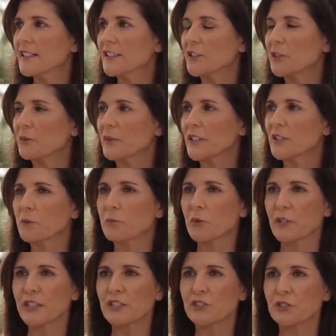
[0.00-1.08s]
you know, in the
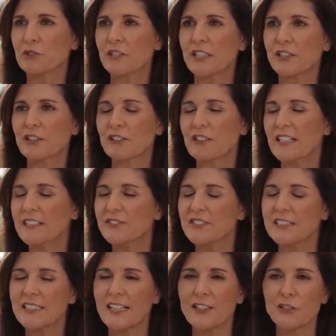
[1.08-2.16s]
mornings, you get your life
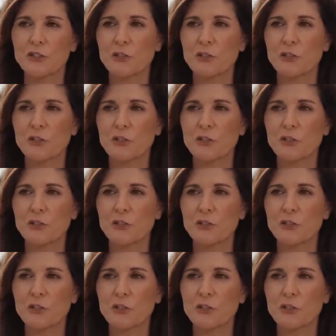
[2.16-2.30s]
together,